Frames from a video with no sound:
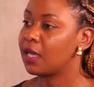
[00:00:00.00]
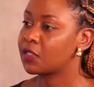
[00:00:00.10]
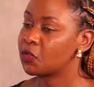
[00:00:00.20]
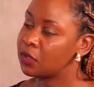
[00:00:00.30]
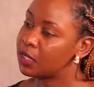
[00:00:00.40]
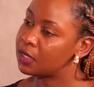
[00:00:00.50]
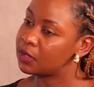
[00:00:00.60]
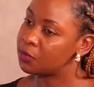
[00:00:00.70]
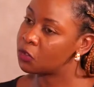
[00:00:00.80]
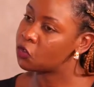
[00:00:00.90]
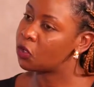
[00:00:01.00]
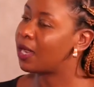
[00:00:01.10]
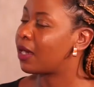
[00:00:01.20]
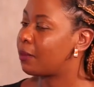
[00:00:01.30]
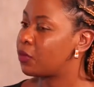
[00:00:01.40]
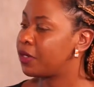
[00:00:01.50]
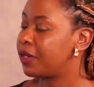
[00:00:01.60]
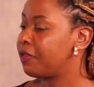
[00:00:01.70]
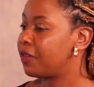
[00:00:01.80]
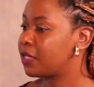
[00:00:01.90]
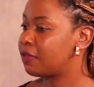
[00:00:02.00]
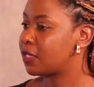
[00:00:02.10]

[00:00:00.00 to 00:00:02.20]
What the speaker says: So there is more to learn about derivatives